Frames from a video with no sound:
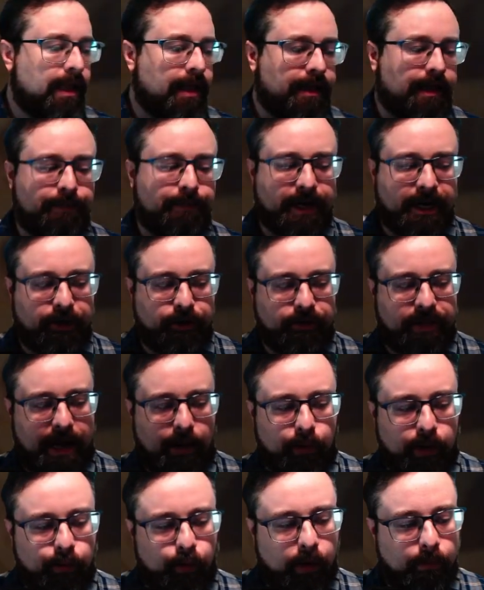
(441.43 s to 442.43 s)
I'm going to do that
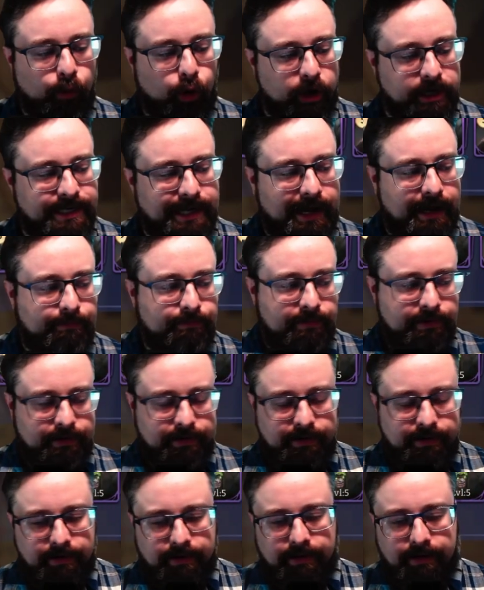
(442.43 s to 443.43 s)
one more time.
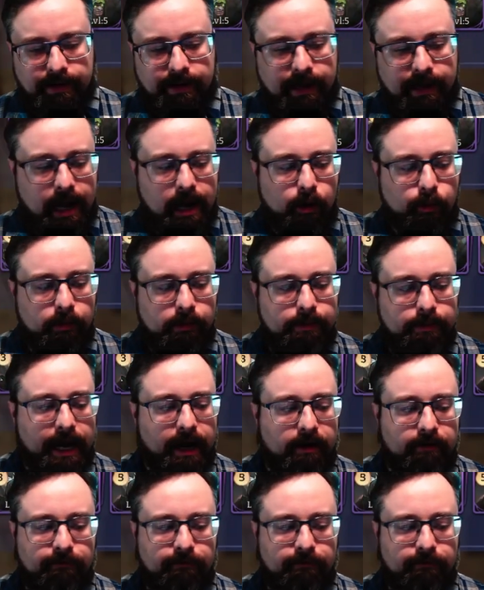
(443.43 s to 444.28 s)
I will be back